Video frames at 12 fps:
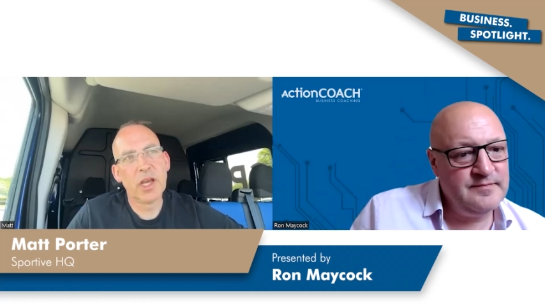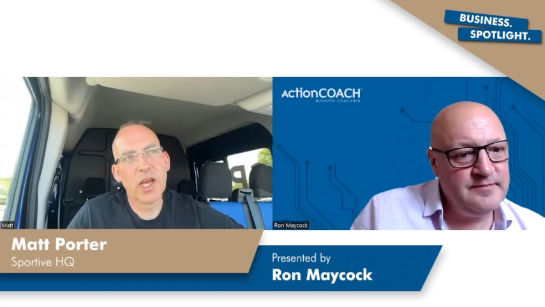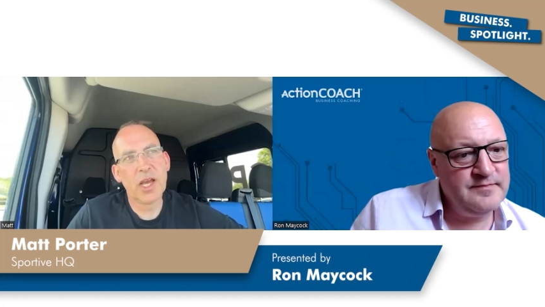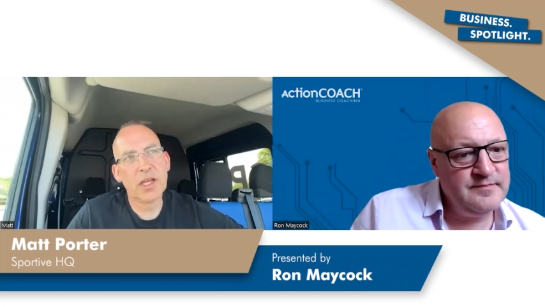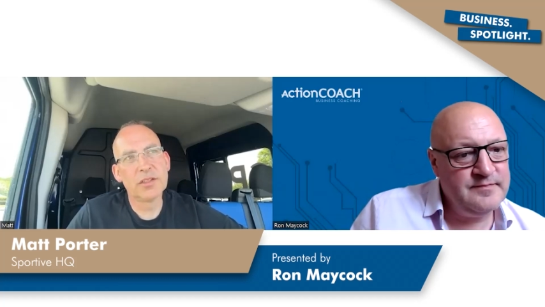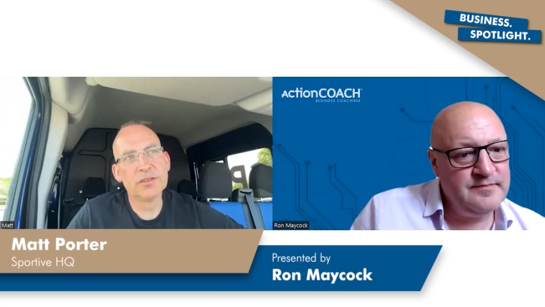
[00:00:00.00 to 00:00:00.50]

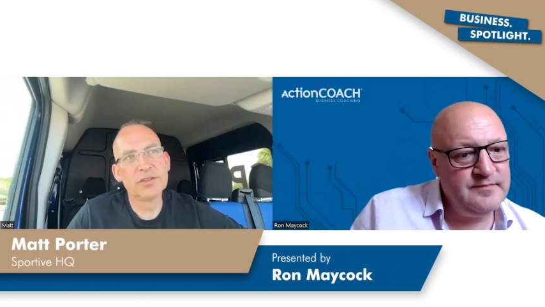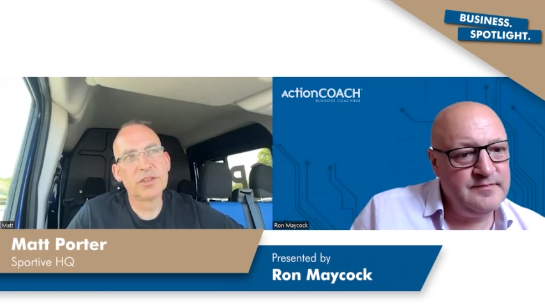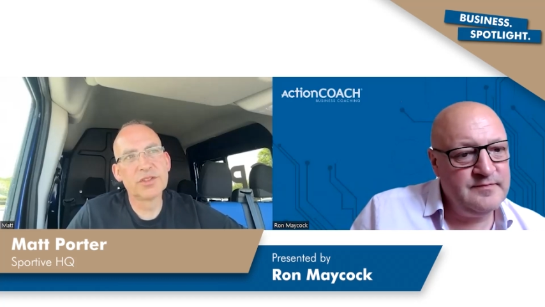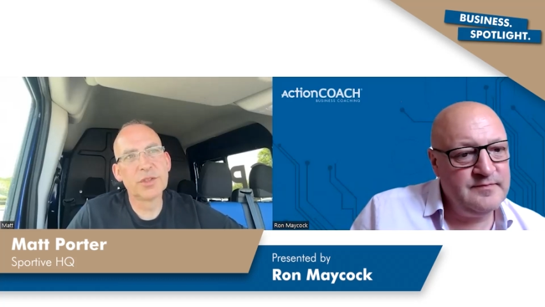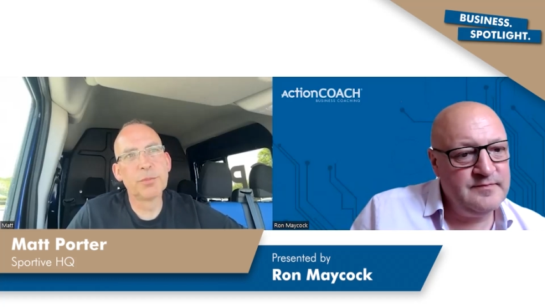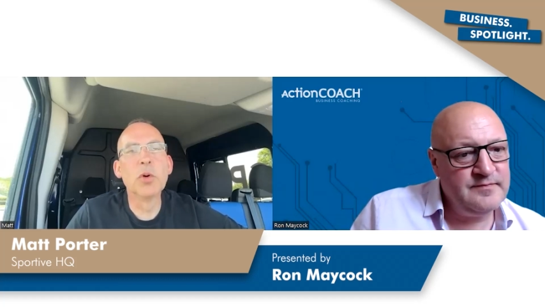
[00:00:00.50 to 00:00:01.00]
Speaker 1: and
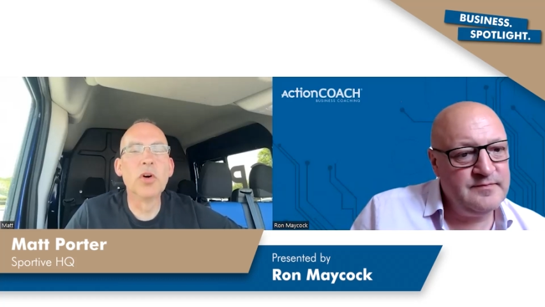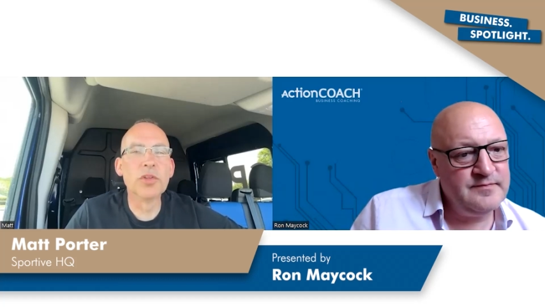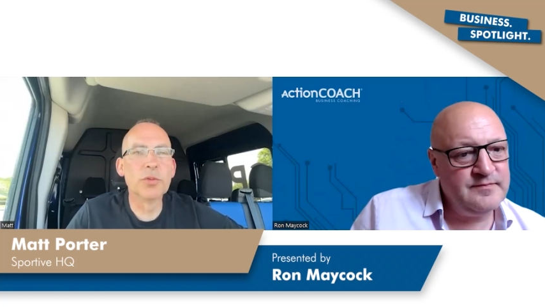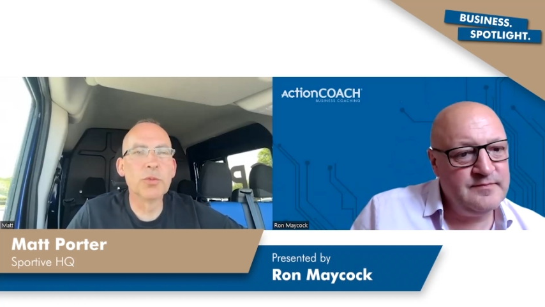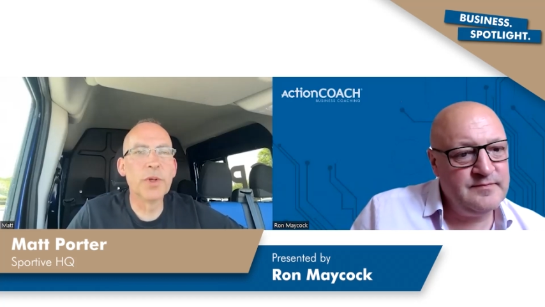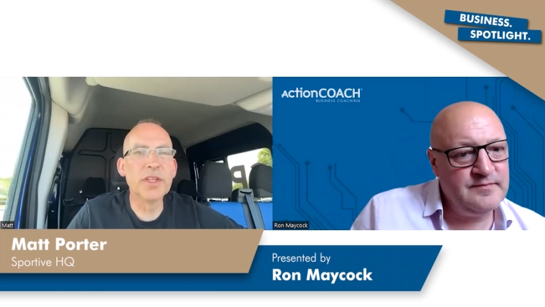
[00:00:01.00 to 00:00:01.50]
support
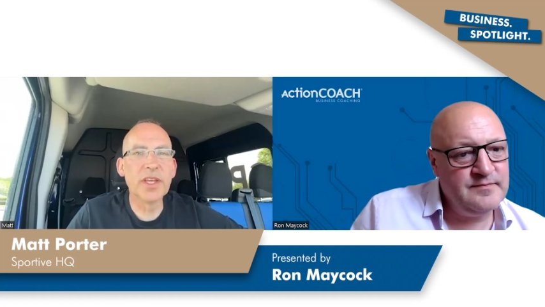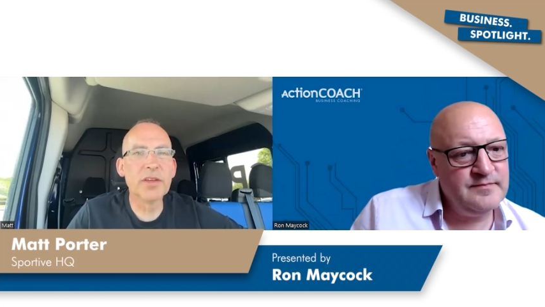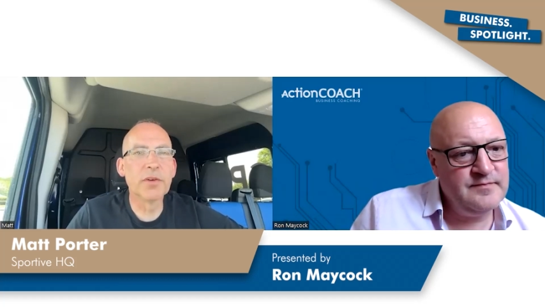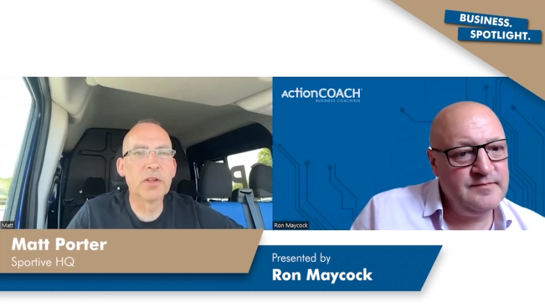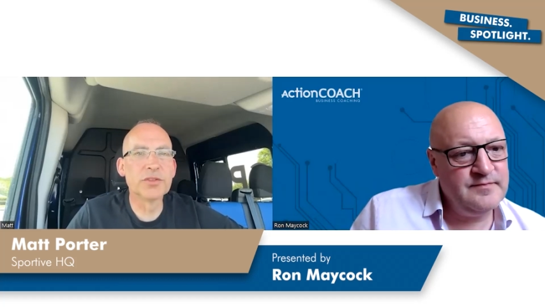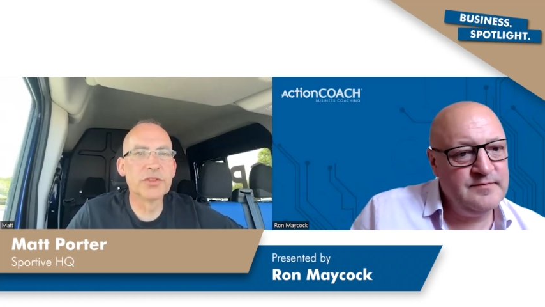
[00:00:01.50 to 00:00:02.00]
that we
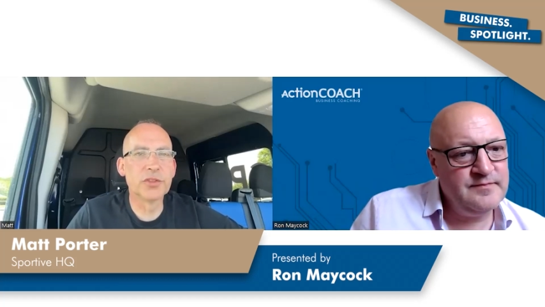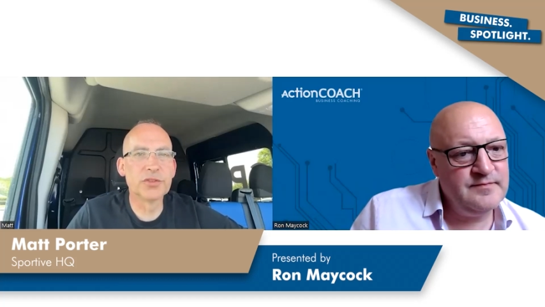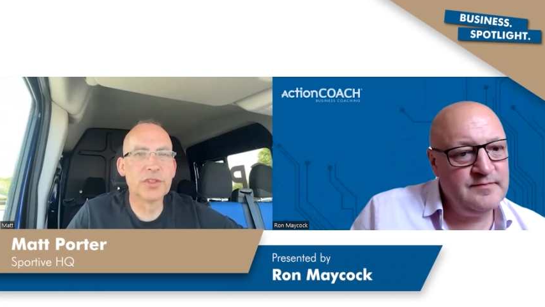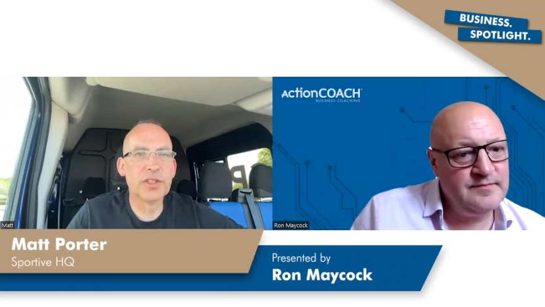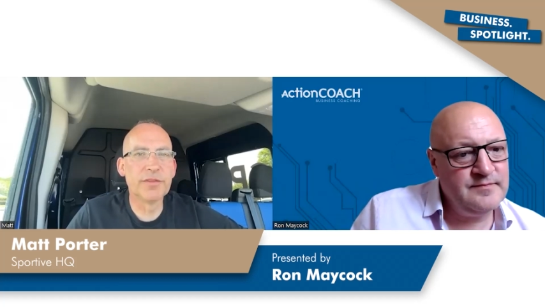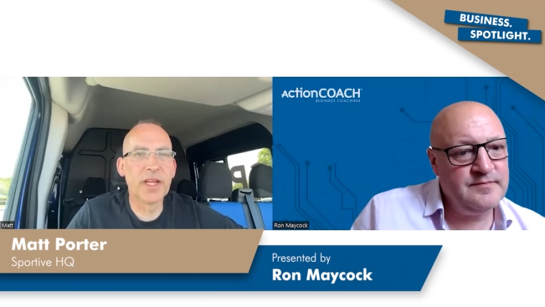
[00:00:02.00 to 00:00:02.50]
give on such
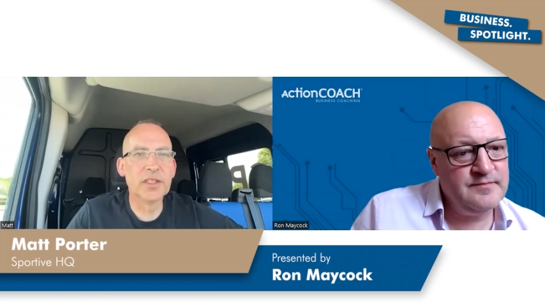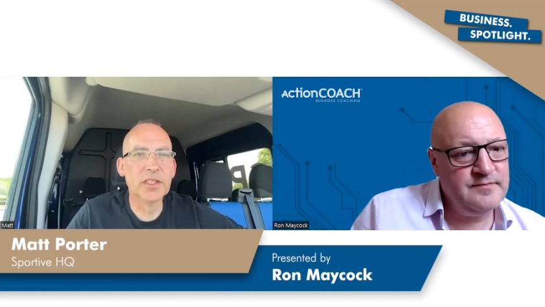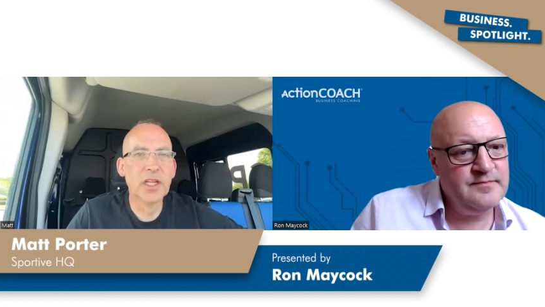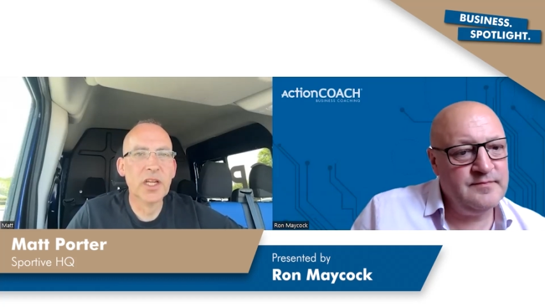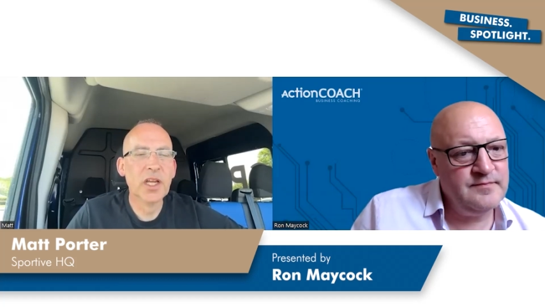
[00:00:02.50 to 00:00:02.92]
an event,